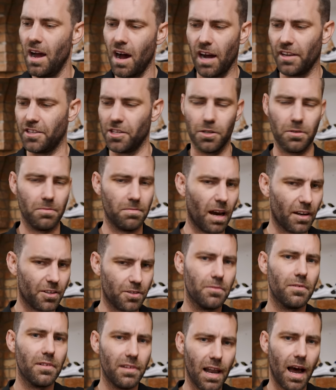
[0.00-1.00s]
I do I
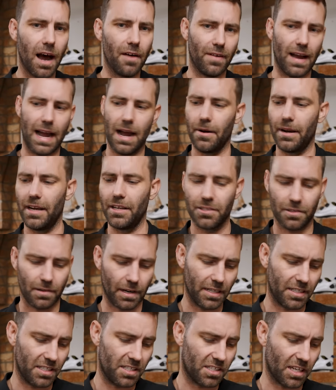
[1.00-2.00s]
do love how an
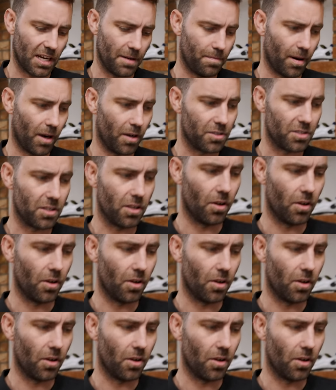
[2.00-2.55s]
integrated seat post